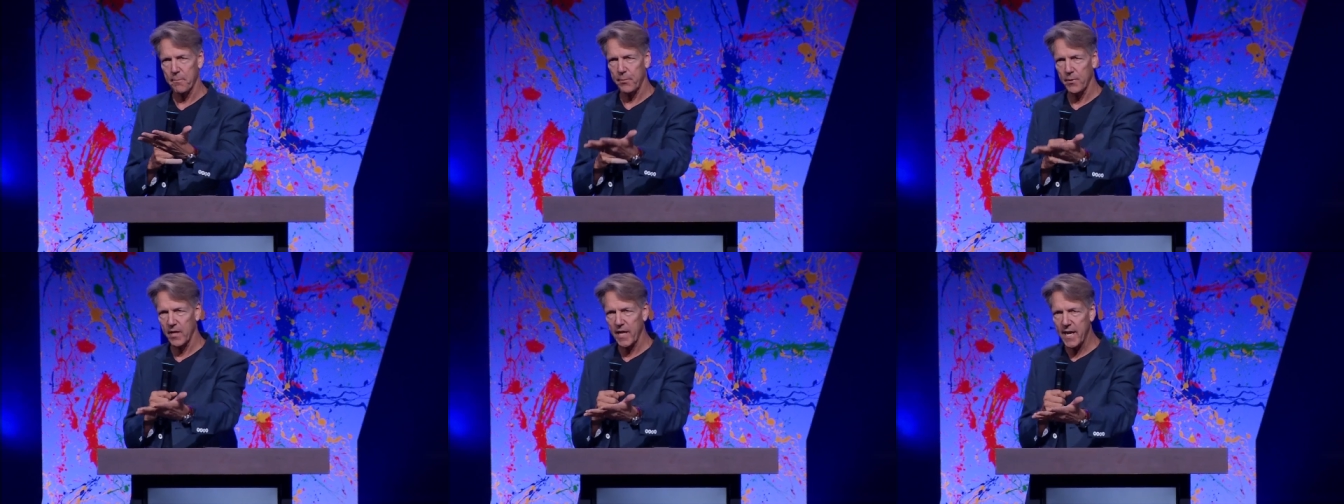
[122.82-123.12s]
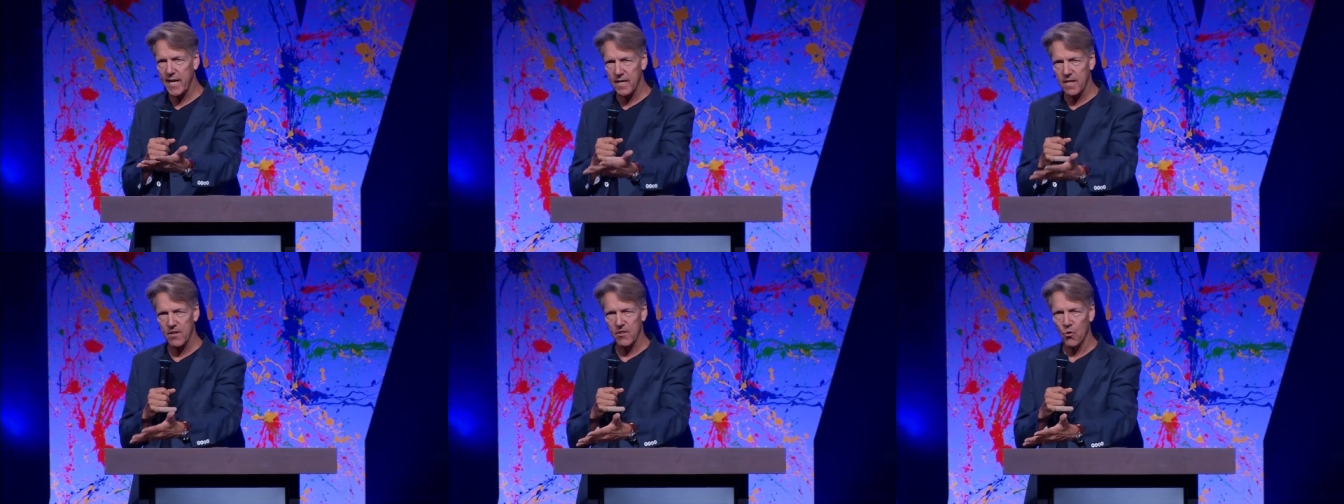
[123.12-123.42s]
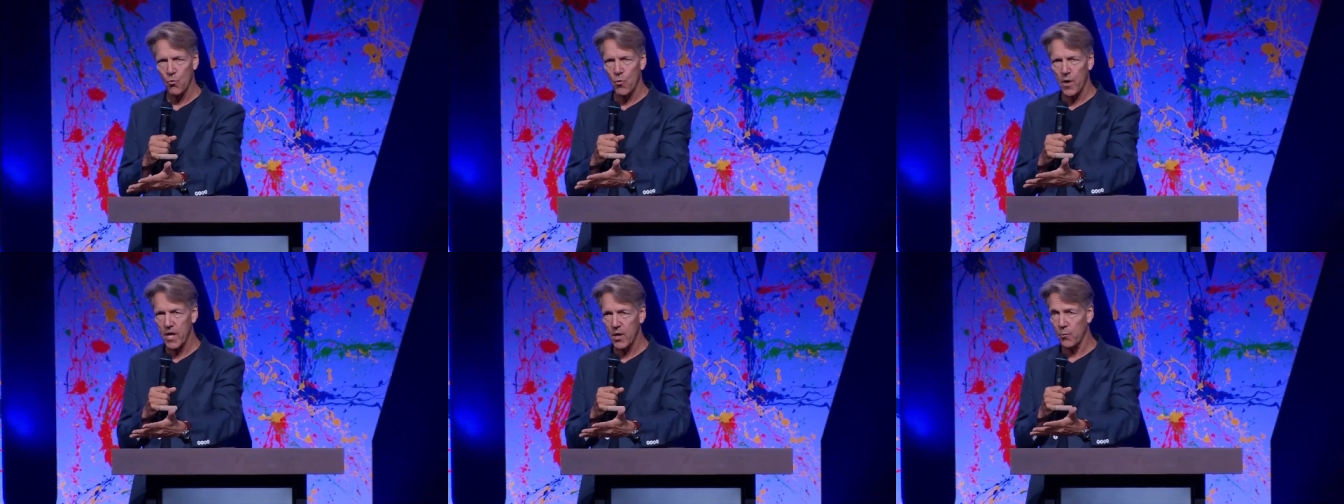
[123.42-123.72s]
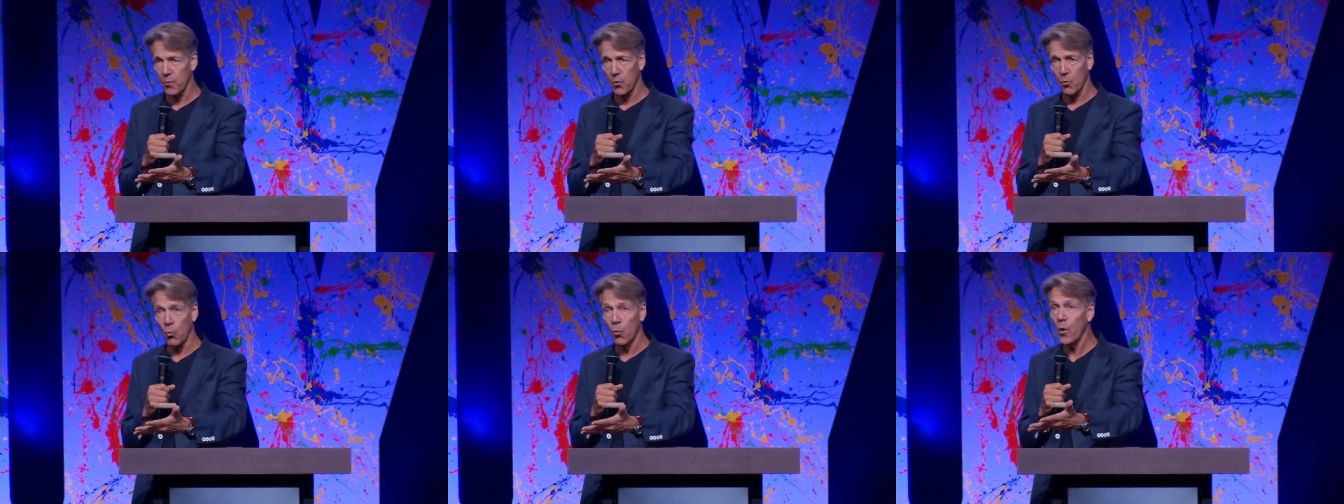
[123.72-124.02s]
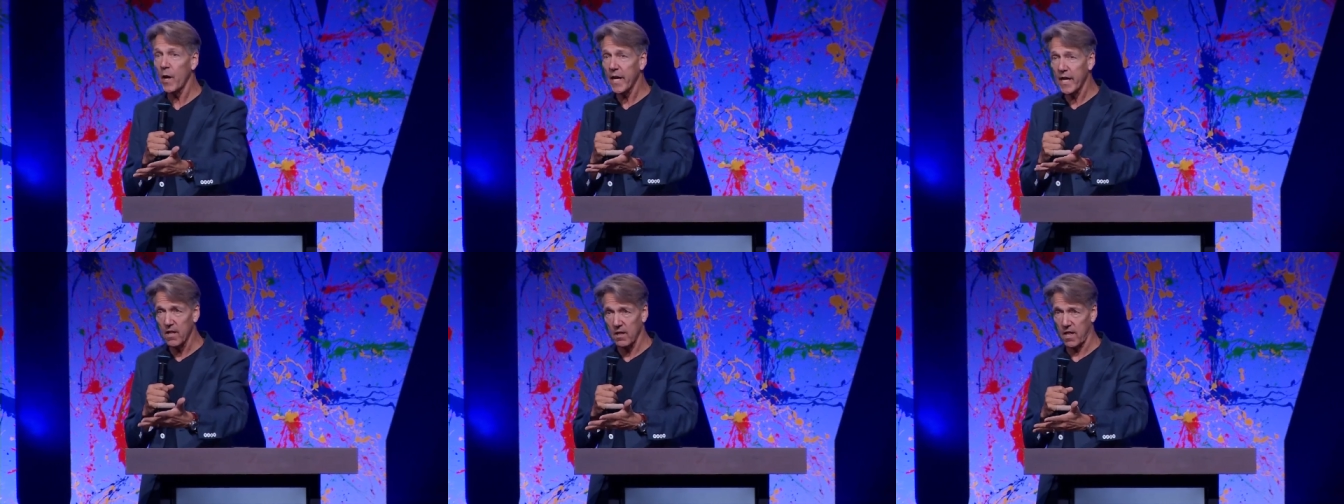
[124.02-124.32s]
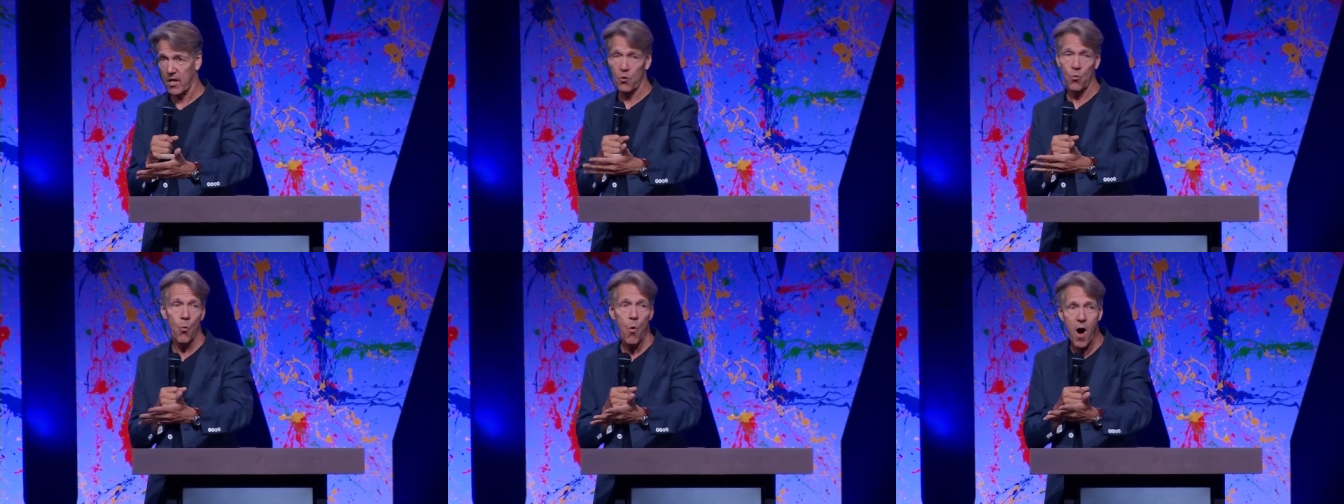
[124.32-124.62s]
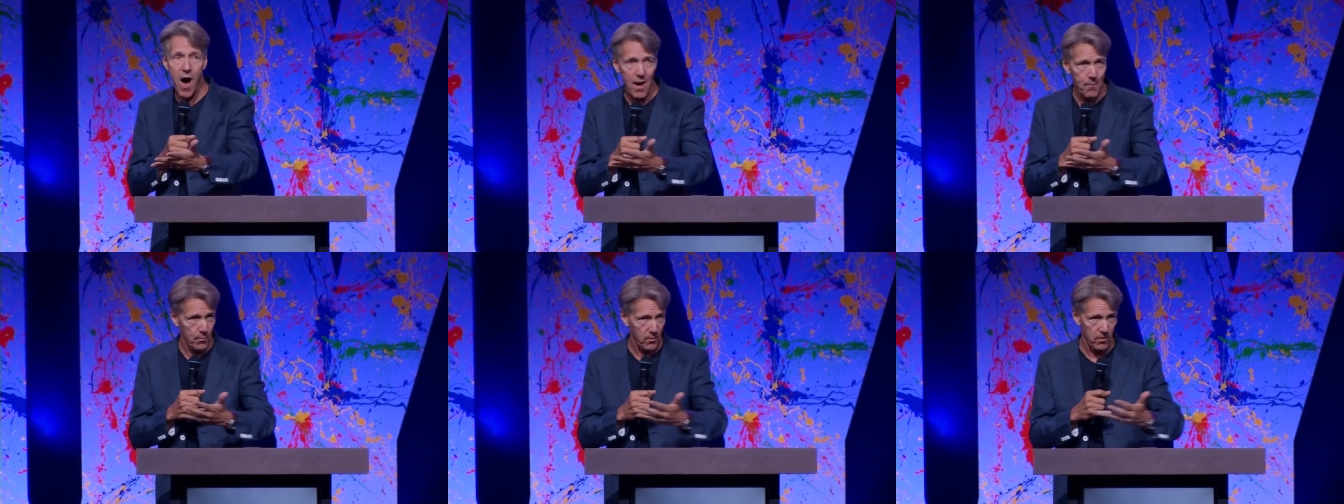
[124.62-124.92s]
plate and the way it would wiggle and
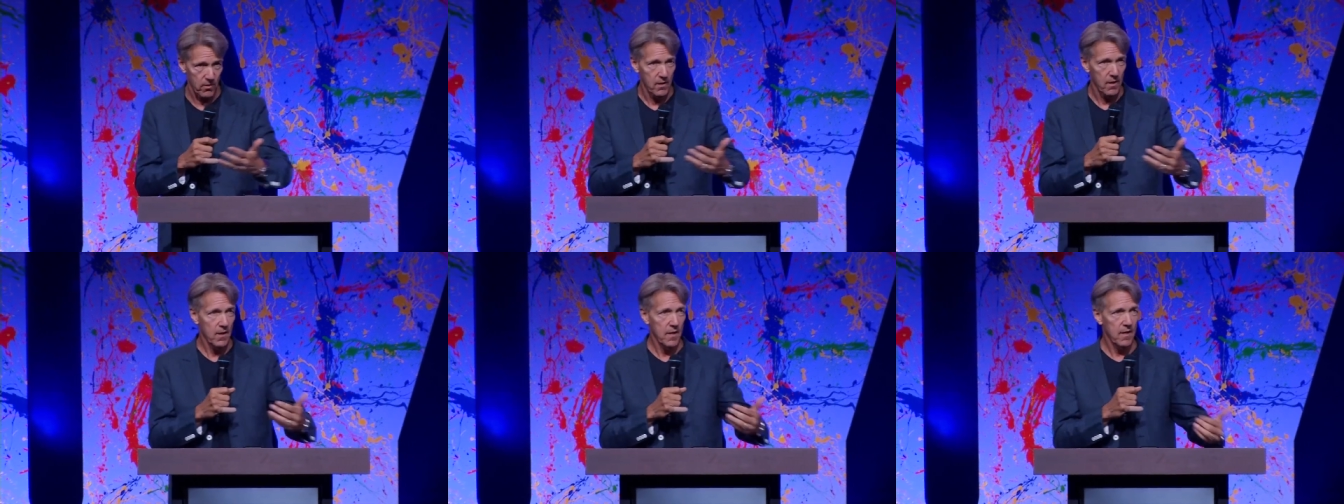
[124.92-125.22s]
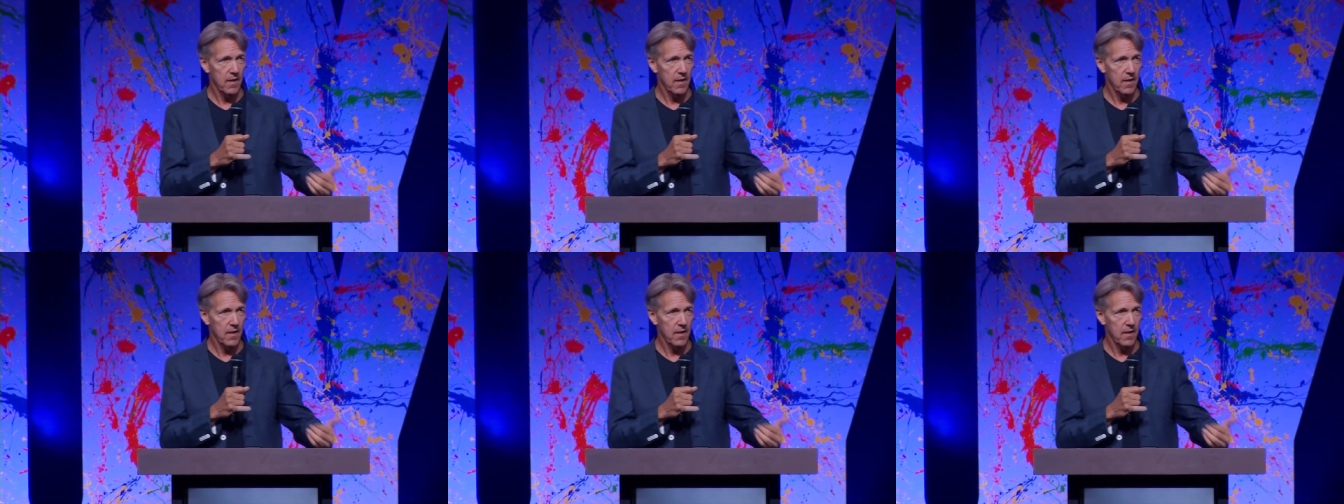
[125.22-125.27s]
wobble,